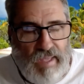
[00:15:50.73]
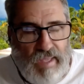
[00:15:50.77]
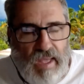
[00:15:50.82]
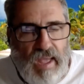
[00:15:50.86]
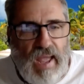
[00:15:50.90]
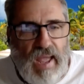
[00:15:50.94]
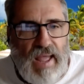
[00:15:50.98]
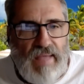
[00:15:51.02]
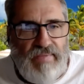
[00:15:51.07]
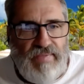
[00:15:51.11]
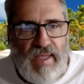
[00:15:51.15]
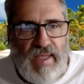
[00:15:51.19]

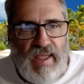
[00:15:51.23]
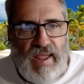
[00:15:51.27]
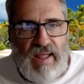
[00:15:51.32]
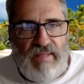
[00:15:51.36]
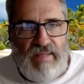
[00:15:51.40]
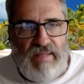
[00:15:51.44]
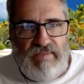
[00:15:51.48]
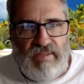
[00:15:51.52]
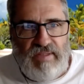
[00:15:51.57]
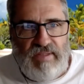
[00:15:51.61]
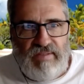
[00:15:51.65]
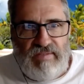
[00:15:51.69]
And
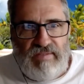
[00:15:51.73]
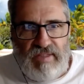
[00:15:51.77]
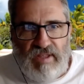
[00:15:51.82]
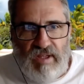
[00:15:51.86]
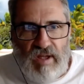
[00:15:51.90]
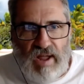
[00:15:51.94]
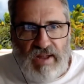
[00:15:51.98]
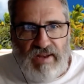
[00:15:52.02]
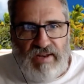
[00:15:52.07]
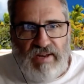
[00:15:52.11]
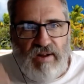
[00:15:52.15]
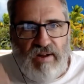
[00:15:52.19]
the
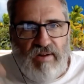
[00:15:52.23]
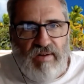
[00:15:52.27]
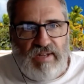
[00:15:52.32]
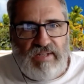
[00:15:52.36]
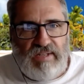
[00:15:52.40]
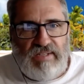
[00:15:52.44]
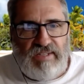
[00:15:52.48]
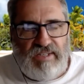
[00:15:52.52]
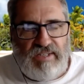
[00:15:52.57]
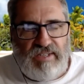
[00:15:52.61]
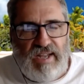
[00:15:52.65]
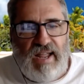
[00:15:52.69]
idea
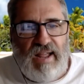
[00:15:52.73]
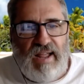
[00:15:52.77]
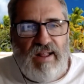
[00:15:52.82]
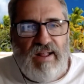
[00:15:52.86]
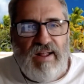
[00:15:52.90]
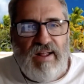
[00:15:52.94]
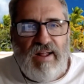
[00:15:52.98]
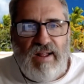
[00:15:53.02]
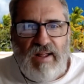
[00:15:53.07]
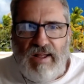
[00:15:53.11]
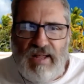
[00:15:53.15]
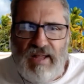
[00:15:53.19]
is to get.
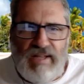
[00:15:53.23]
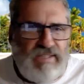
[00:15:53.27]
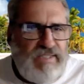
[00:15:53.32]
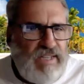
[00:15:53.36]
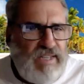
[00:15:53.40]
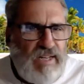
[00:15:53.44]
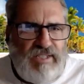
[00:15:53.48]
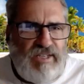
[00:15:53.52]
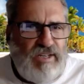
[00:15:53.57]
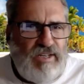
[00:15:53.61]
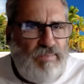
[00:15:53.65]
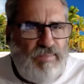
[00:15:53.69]
It's
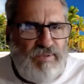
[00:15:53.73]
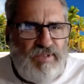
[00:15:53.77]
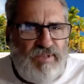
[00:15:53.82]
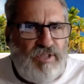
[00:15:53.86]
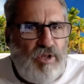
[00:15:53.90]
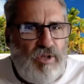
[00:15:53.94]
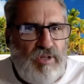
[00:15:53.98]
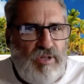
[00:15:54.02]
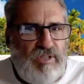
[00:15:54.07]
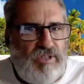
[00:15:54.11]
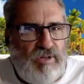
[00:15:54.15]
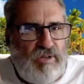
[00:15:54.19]
such an
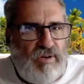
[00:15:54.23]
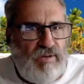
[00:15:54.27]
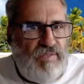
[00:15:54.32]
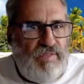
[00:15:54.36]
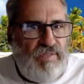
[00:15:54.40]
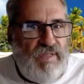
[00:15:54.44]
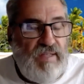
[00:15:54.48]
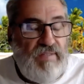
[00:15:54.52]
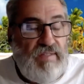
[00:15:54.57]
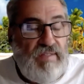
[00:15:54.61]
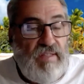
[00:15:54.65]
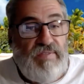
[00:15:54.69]
absurd sort of
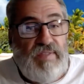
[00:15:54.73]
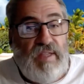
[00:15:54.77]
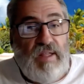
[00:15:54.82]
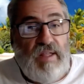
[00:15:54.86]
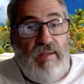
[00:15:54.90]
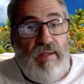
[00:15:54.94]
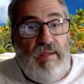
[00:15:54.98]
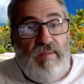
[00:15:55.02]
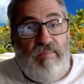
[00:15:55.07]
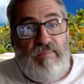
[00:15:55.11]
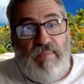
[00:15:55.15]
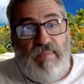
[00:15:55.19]
thing that
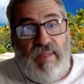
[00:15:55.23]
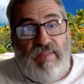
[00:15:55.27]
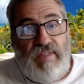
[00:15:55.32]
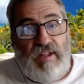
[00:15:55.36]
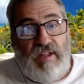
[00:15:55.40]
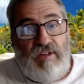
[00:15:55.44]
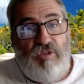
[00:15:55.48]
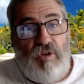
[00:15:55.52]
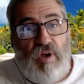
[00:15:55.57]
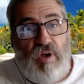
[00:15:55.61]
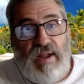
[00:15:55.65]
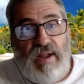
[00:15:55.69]
they're
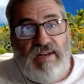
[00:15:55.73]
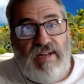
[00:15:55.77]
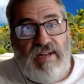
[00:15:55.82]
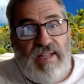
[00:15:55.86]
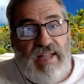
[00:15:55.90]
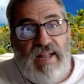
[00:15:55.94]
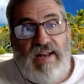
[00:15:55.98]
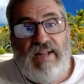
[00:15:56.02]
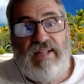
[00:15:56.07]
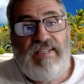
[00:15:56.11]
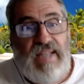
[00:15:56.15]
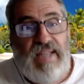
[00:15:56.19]
trying to
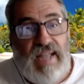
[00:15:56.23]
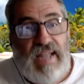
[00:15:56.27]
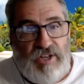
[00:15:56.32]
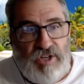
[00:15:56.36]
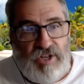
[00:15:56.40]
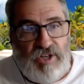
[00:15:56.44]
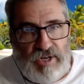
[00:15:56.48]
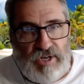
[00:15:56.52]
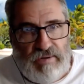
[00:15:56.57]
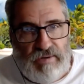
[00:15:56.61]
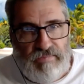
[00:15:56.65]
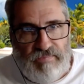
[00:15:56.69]
get
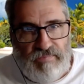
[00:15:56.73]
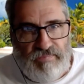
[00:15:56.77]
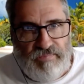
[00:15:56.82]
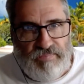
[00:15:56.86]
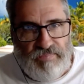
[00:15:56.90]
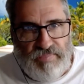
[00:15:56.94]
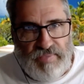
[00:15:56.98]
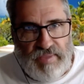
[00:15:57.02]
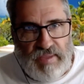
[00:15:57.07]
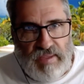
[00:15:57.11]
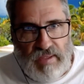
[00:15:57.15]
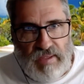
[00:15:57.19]
attention,
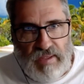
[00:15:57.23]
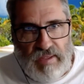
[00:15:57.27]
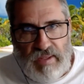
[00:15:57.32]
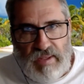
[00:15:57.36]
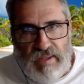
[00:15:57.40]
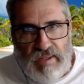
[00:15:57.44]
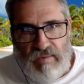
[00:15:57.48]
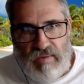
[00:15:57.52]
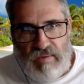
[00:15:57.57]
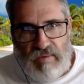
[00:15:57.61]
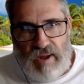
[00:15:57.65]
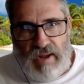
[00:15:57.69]

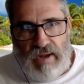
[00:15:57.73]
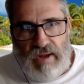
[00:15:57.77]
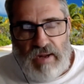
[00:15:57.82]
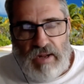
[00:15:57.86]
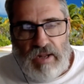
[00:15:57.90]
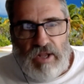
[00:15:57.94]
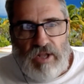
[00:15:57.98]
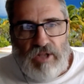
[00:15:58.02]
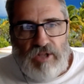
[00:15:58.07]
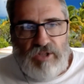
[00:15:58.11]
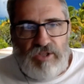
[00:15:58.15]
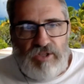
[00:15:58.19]
right?
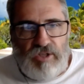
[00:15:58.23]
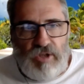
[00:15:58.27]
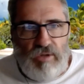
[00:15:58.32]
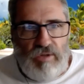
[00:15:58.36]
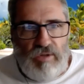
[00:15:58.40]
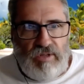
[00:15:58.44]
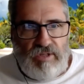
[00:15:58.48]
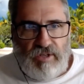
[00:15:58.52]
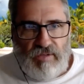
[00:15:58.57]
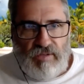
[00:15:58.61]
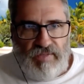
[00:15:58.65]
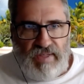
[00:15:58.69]
So
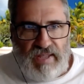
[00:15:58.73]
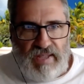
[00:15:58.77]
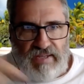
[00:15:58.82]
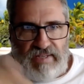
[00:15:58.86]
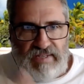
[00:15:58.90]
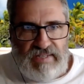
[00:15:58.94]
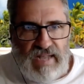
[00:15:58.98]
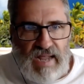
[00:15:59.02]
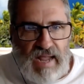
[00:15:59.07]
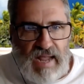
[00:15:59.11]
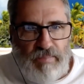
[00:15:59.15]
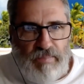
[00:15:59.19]
the
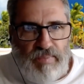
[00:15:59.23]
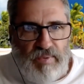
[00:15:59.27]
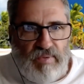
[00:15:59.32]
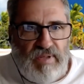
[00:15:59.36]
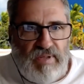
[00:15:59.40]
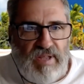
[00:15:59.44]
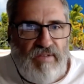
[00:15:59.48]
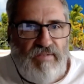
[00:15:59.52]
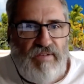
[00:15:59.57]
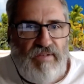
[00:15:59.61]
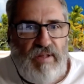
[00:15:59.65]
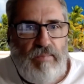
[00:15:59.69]
example
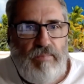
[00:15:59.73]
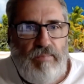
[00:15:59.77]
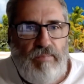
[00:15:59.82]
given